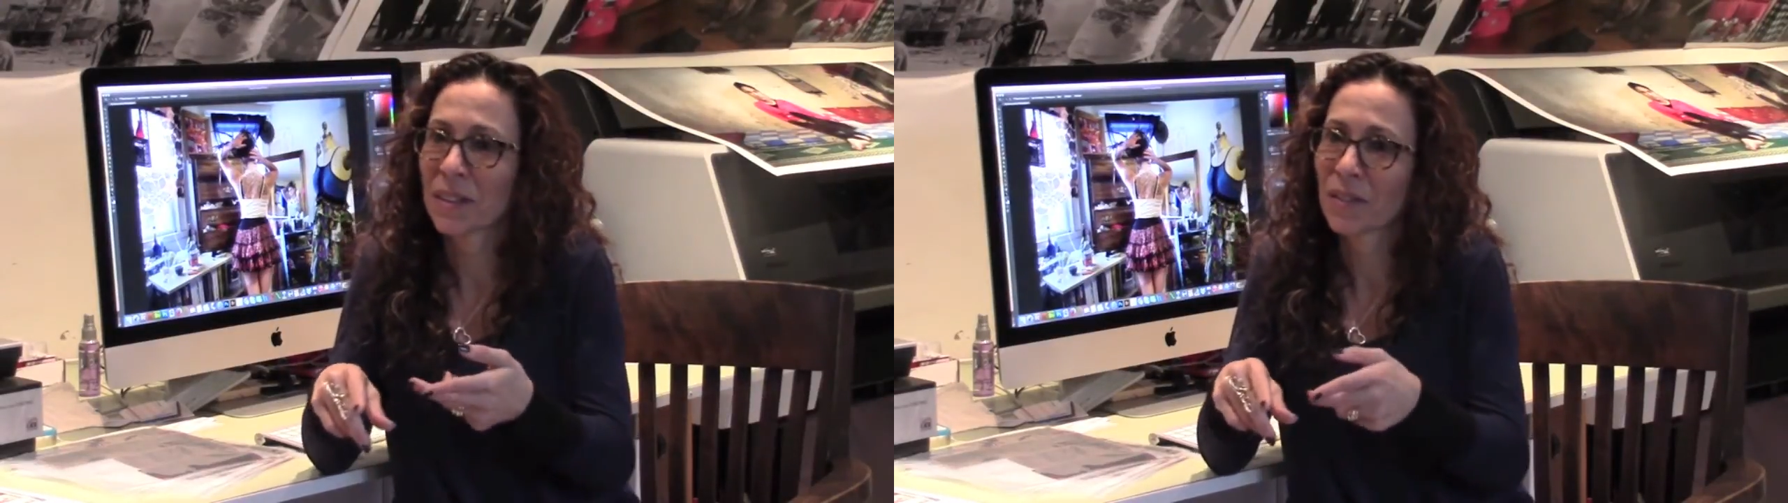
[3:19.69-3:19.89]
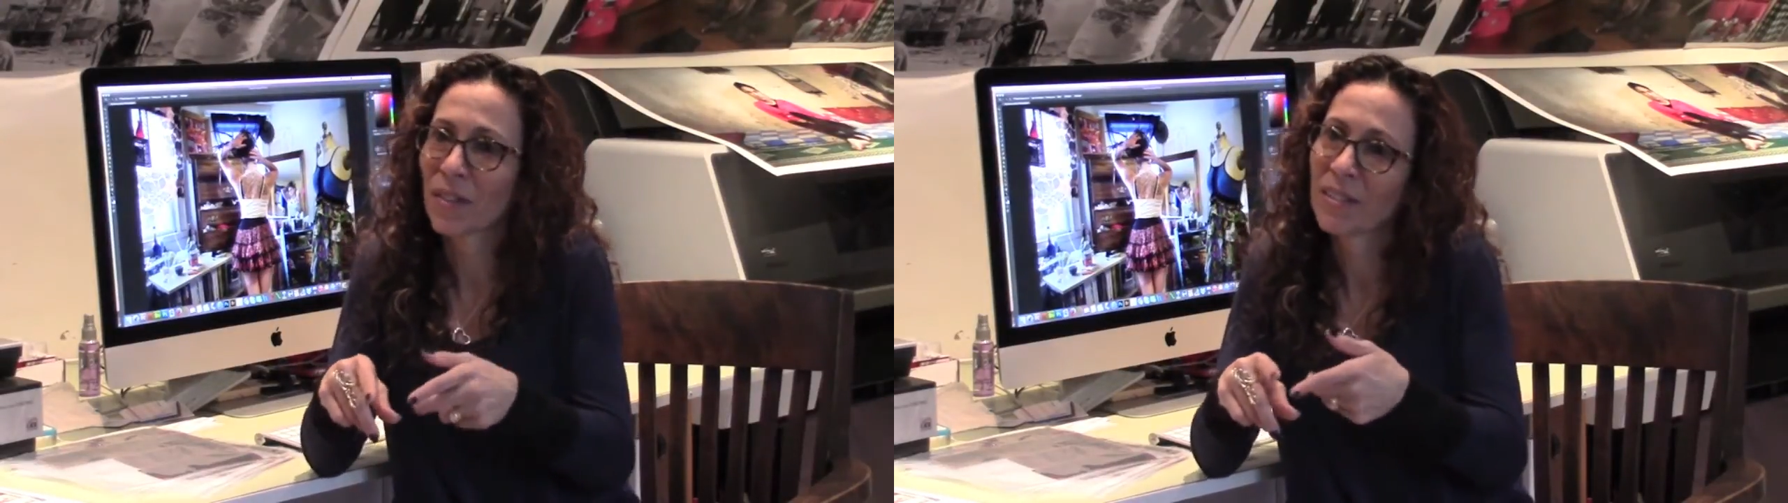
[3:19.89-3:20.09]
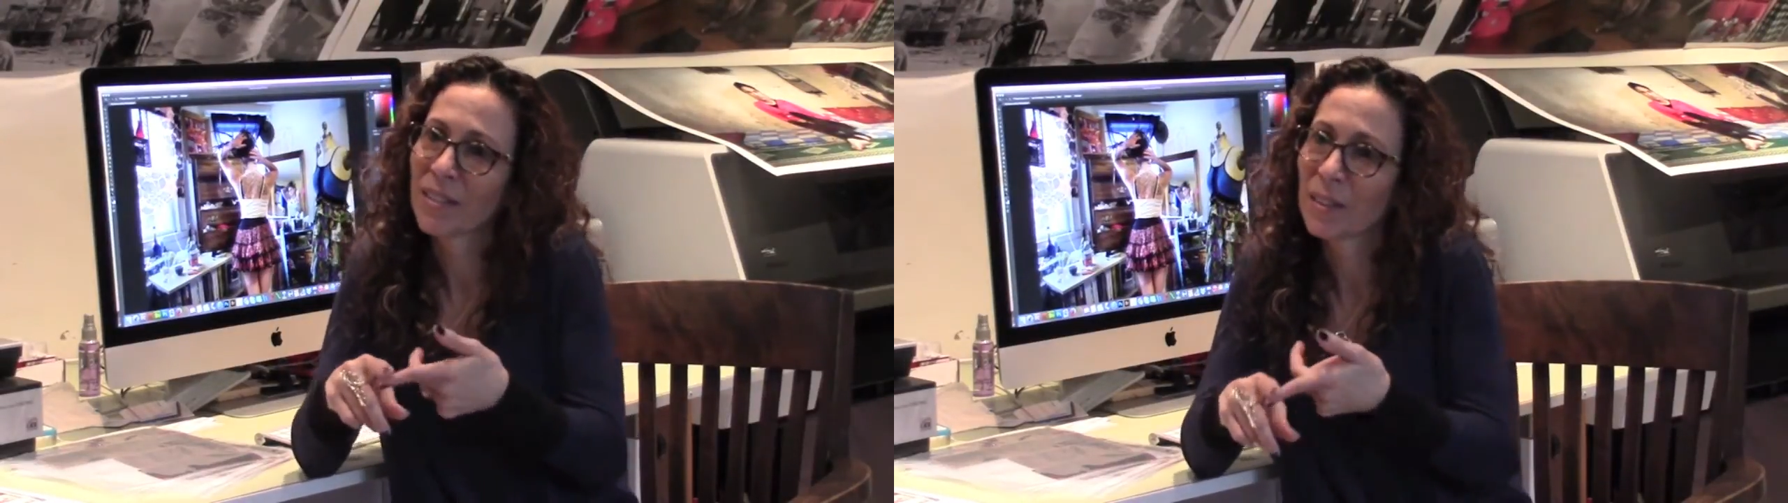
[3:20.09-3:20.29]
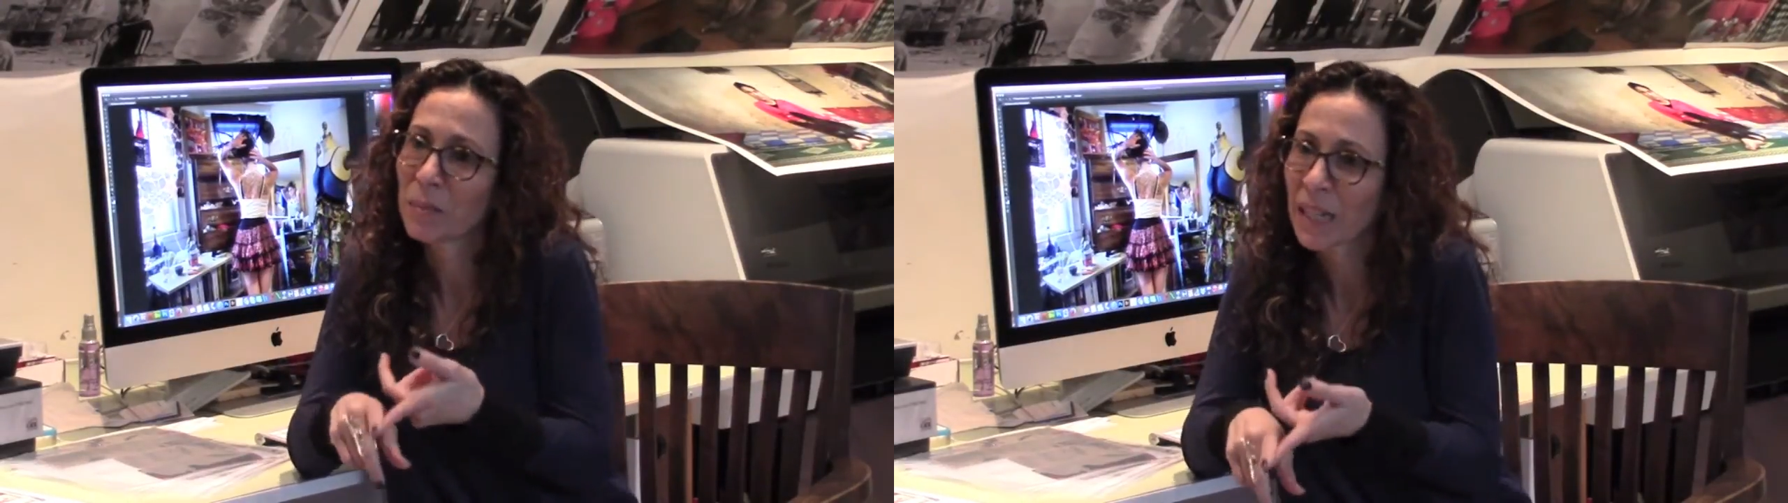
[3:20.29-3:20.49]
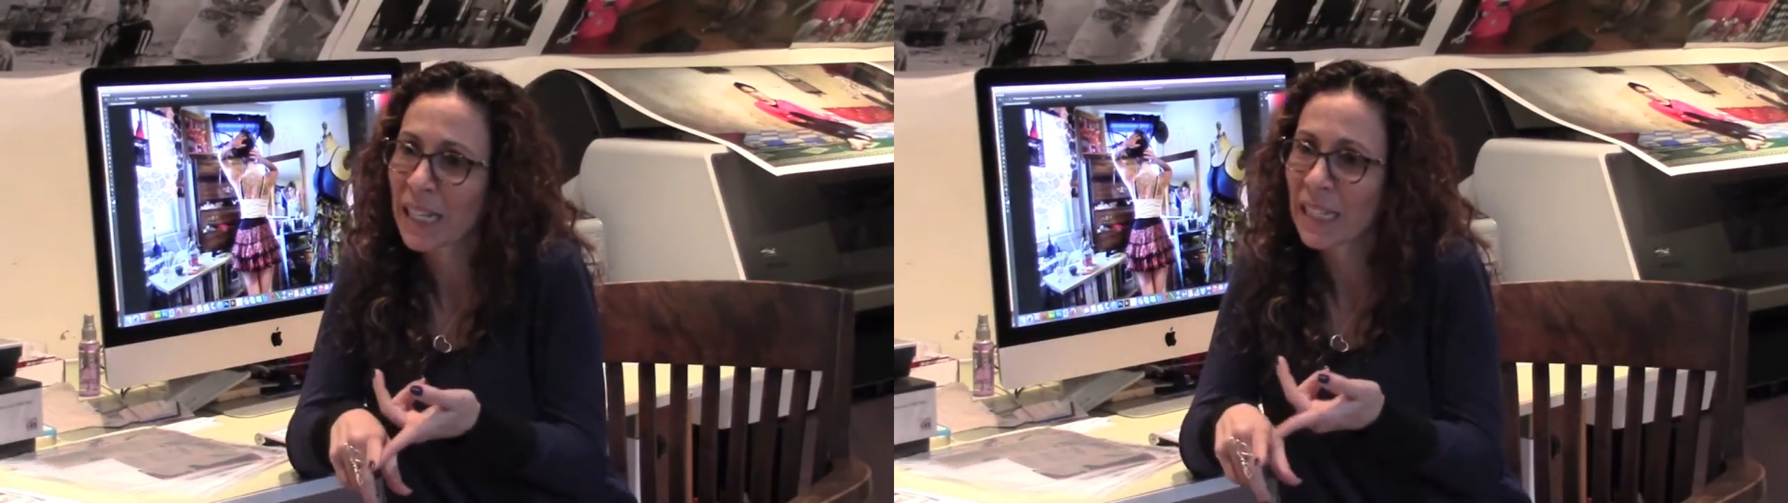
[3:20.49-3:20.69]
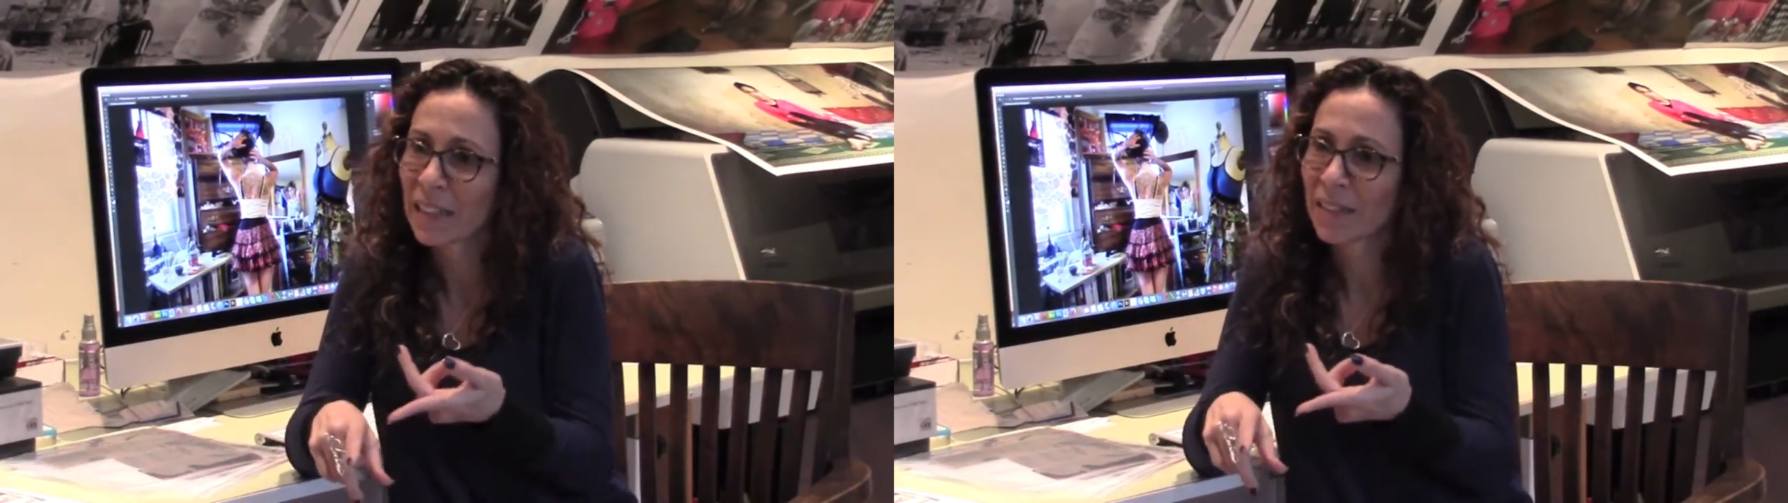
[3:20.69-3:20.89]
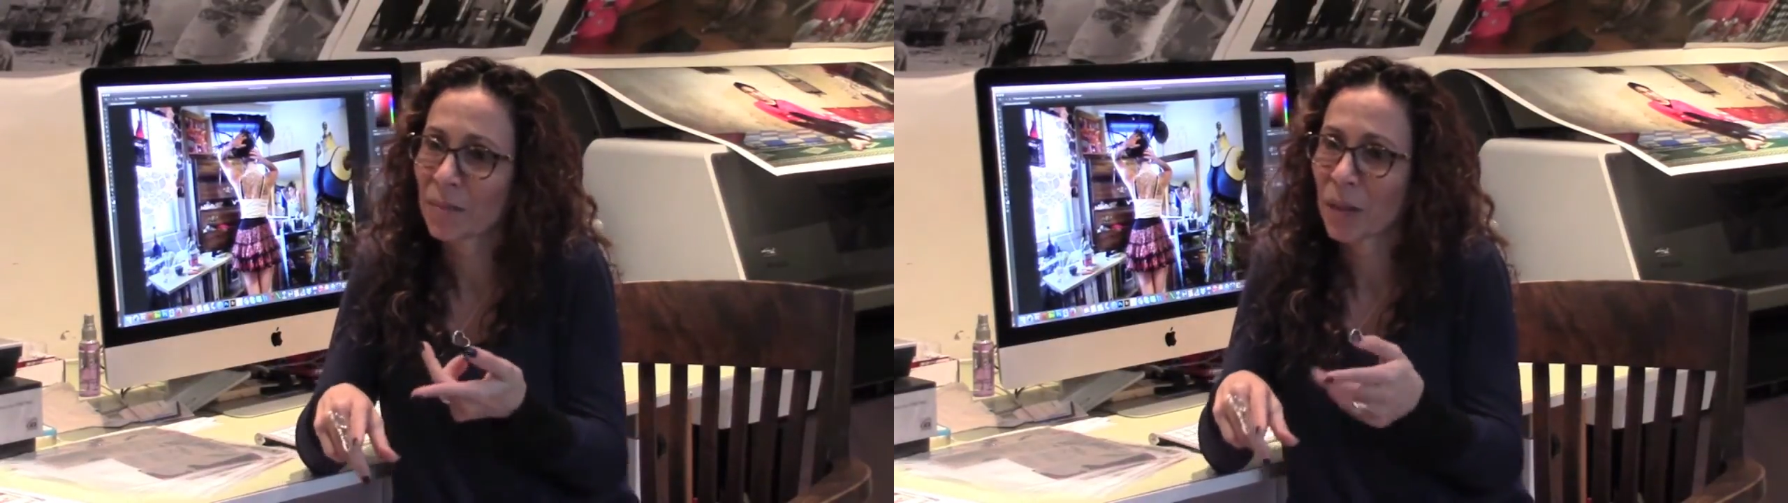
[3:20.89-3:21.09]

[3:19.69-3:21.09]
the events in the Middle East,